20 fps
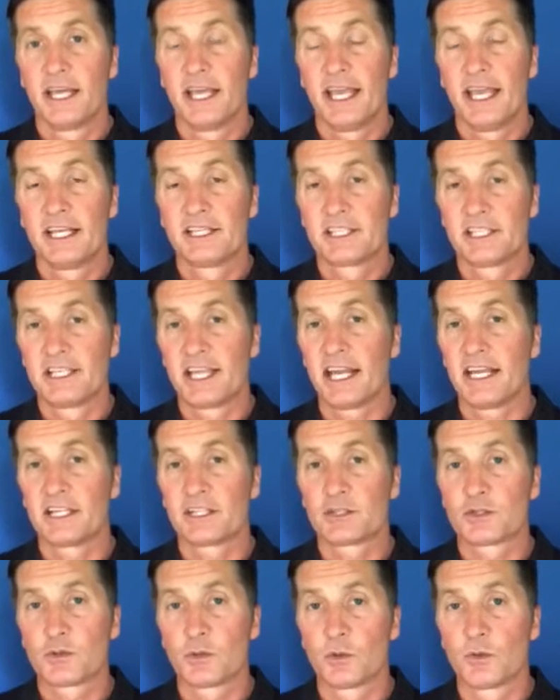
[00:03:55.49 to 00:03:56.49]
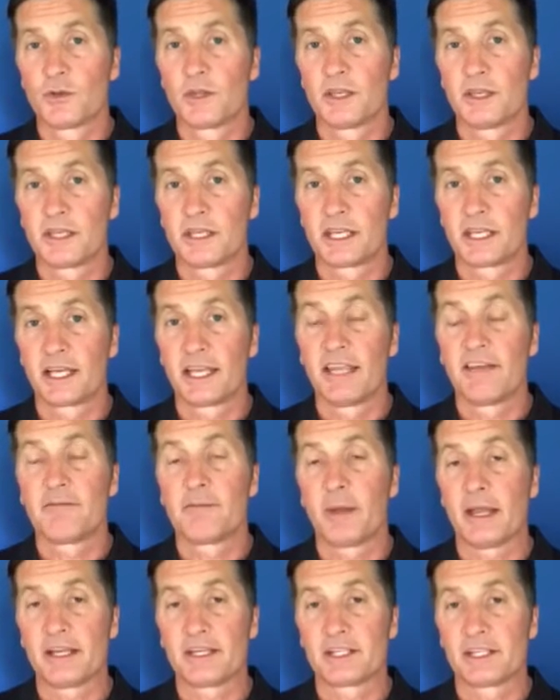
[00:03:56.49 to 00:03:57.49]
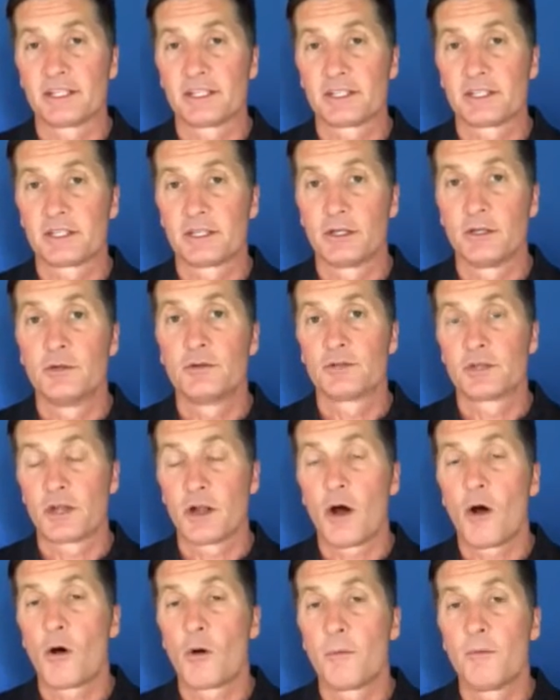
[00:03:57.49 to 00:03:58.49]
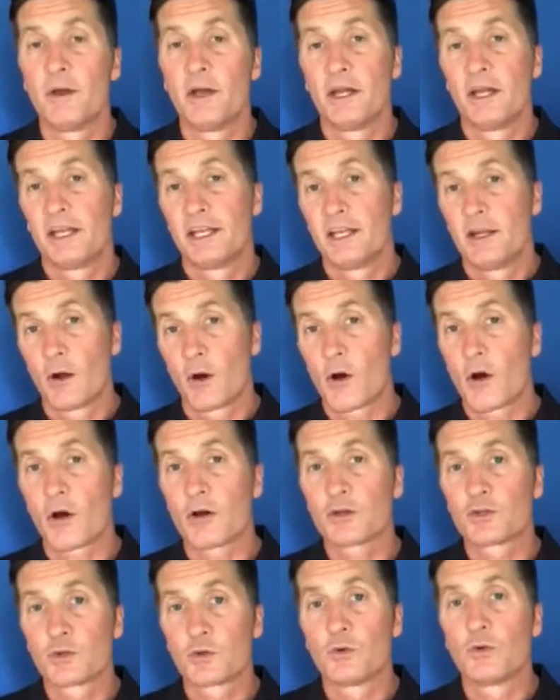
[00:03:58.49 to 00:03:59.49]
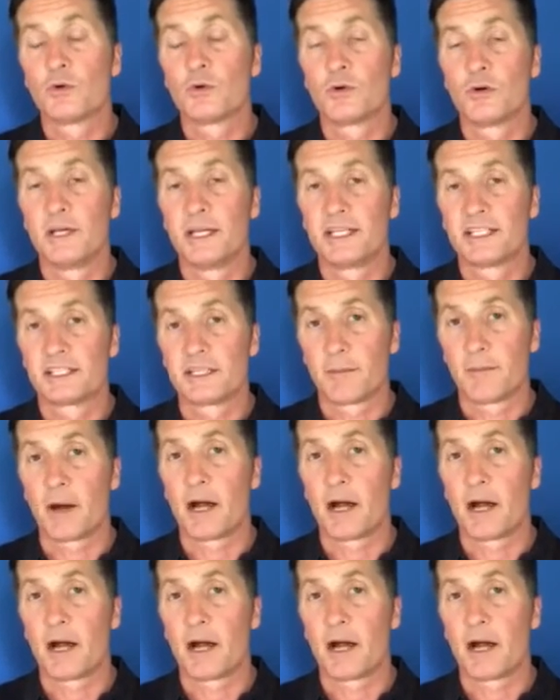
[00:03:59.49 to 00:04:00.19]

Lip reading: is a dentist tool to give patients to use at home. You know, our tool is the